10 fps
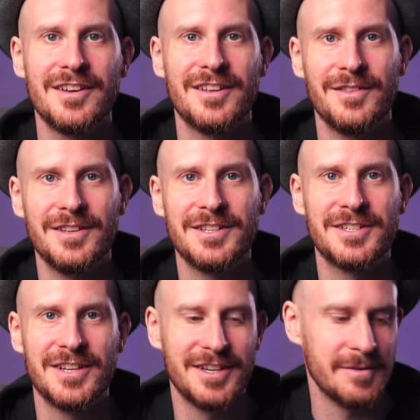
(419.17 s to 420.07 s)
This
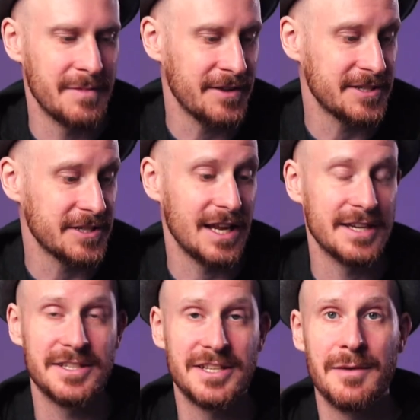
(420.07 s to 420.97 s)
uh,
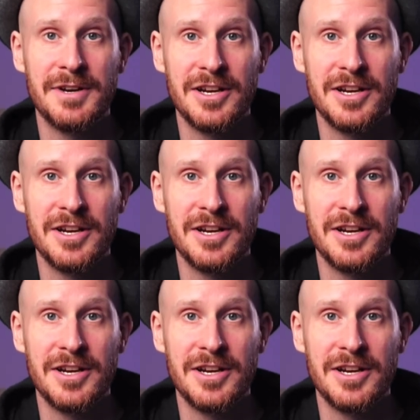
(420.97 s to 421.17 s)
masterclass is happening